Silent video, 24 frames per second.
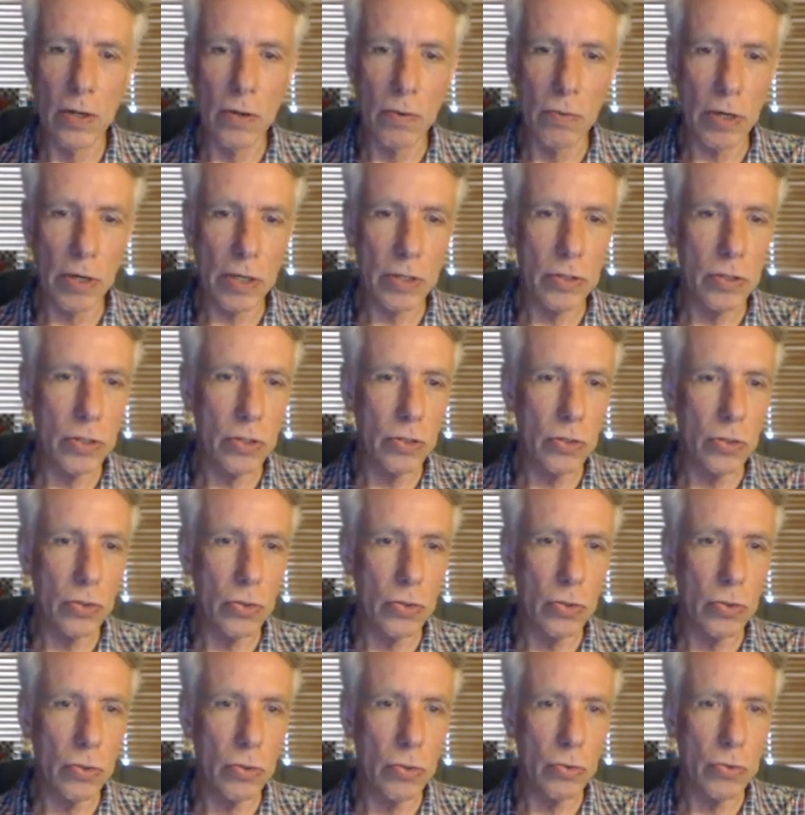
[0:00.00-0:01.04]
rook
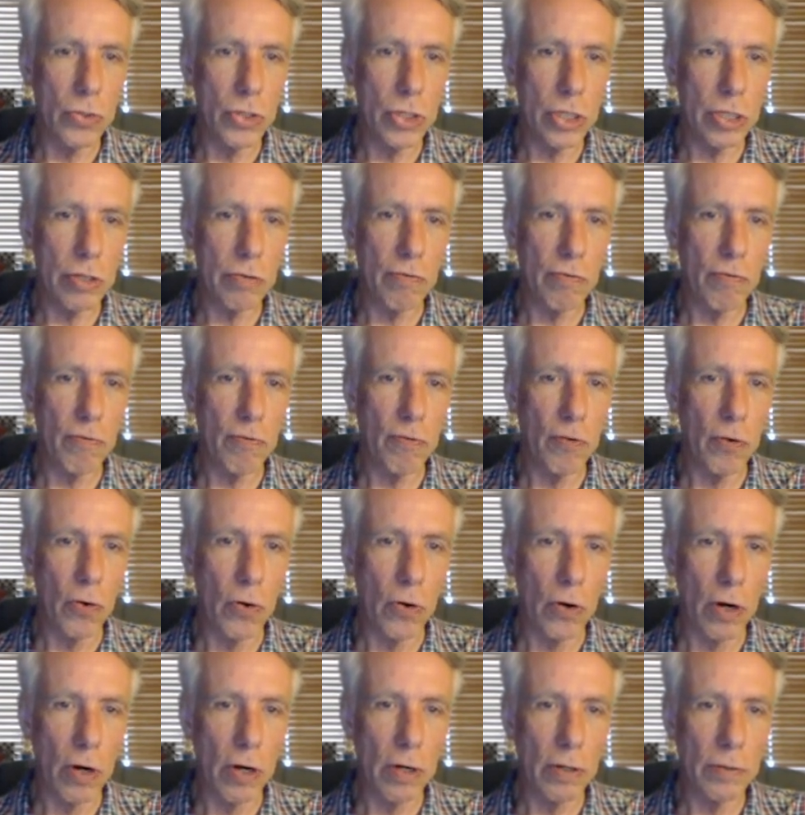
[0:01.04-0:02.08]
to
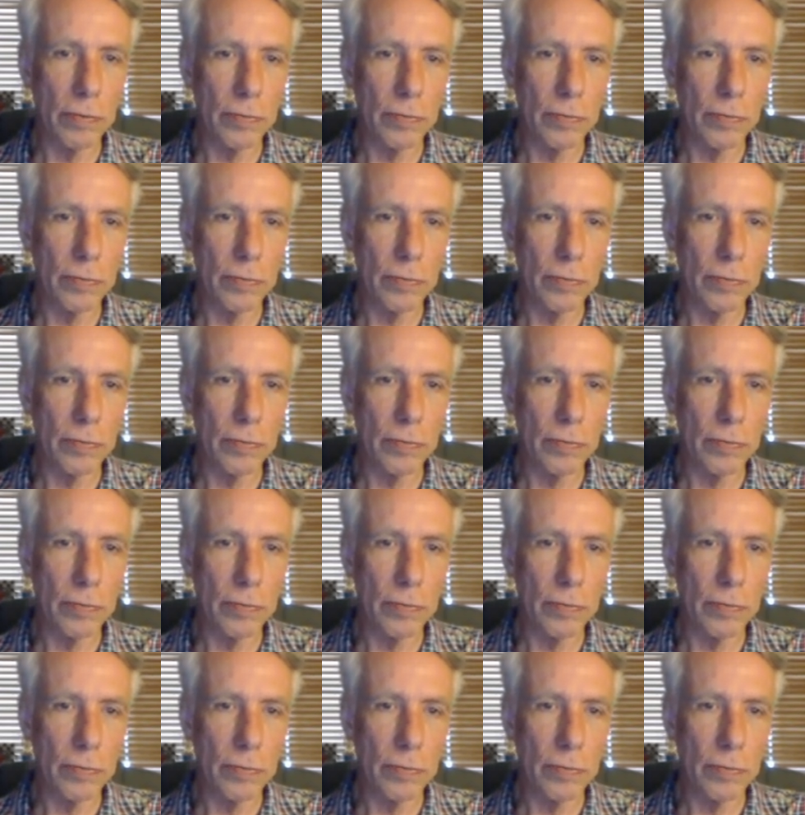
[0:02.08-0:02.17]
g4,